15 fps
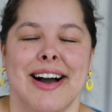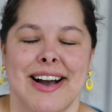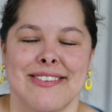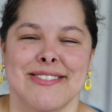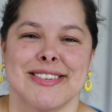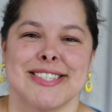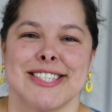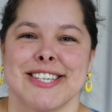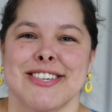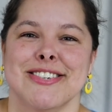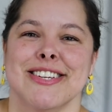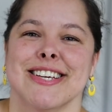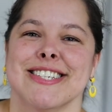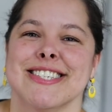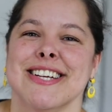I will see
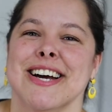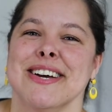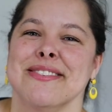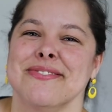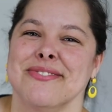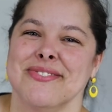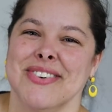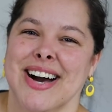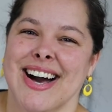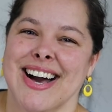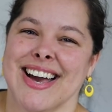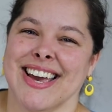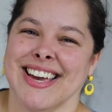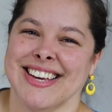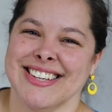you next time.
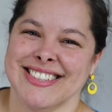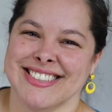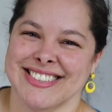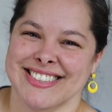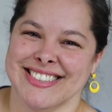Bye.